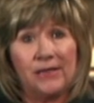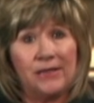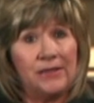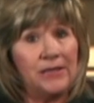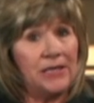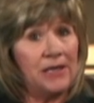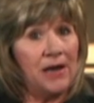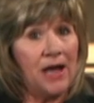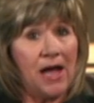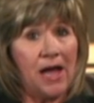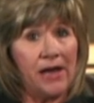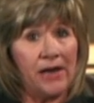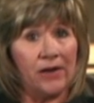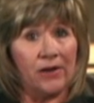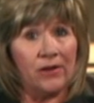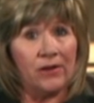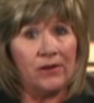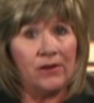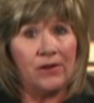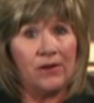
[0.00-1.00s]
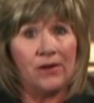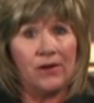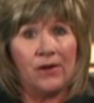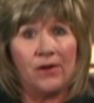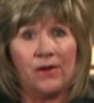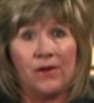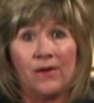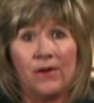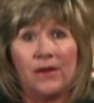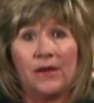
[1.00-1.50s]
Denial.
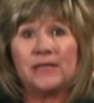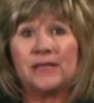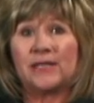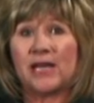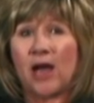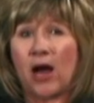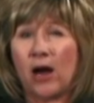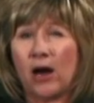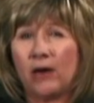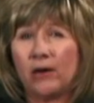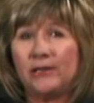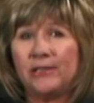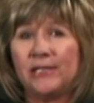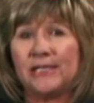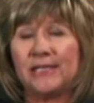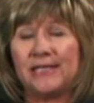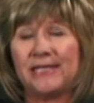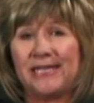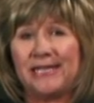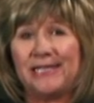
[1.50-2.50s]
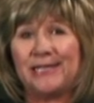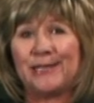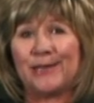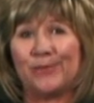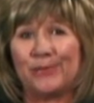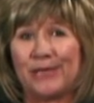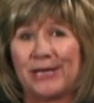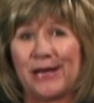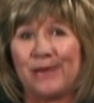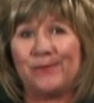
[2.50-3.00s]
It's hard to see
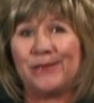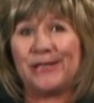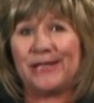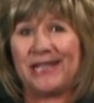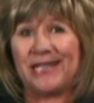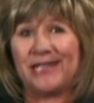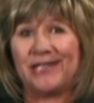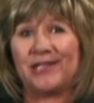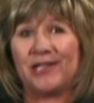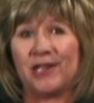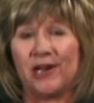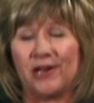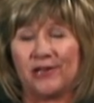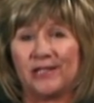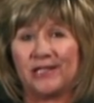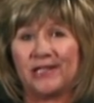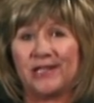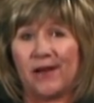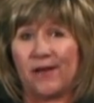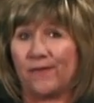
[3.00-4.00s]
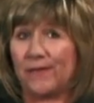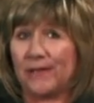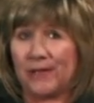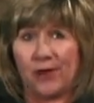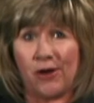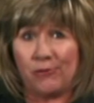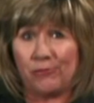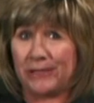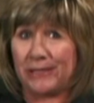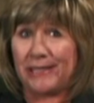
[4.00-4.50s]
sometimes things in ourselves. It's
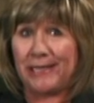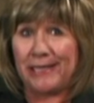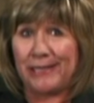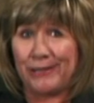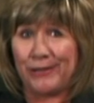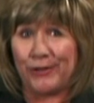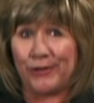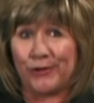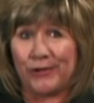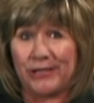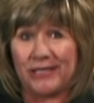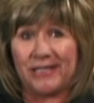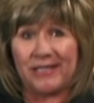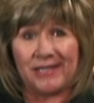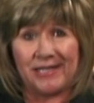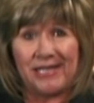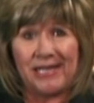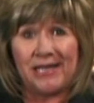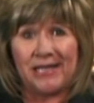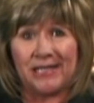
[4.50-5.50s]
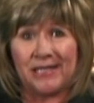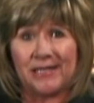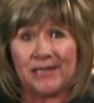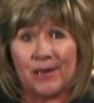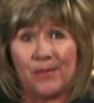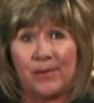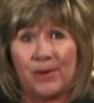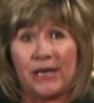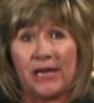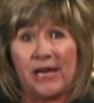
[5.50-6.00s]
always easier to see it in
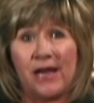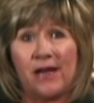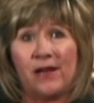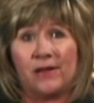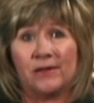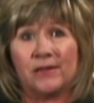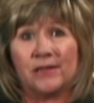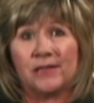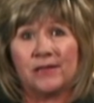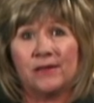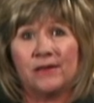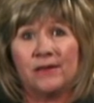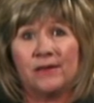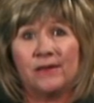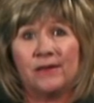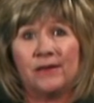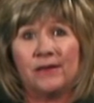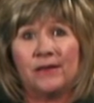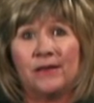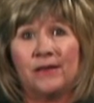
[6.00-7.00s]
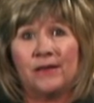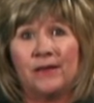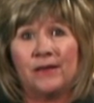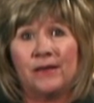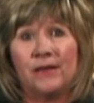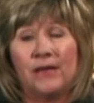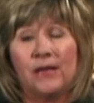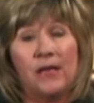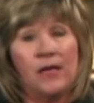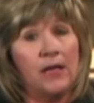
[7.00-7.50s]
somebody else.
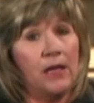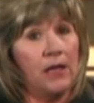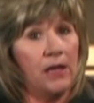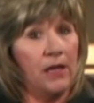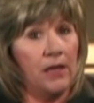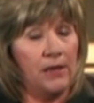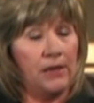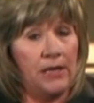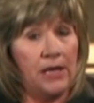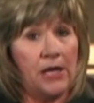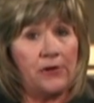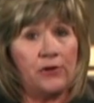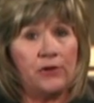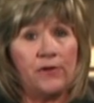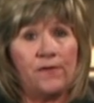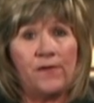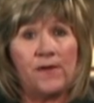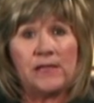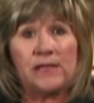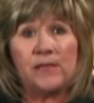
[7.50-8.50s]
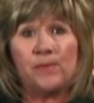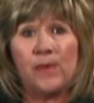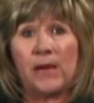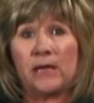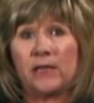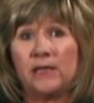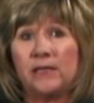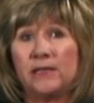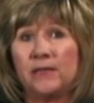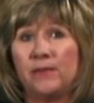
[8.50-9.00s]
Another defense
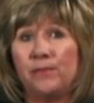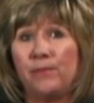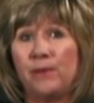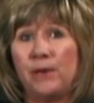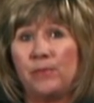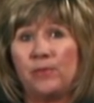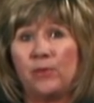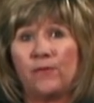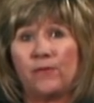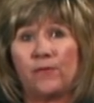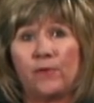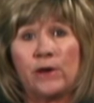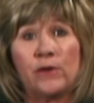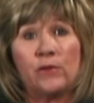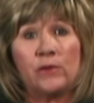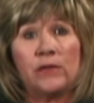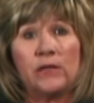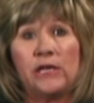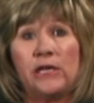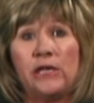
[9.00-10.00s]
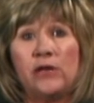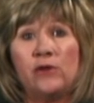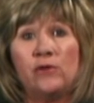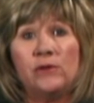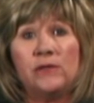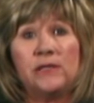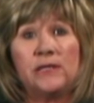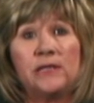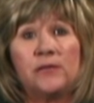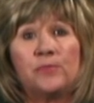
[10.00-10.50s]
mechanism people frequently
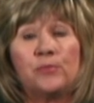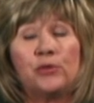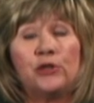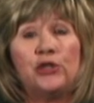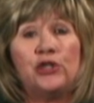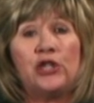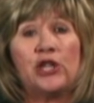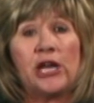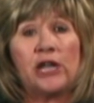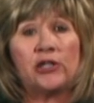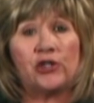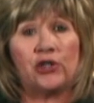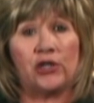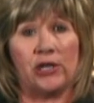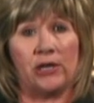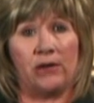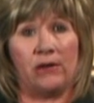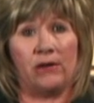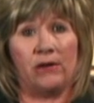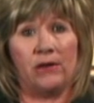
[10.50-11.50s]
use is projection.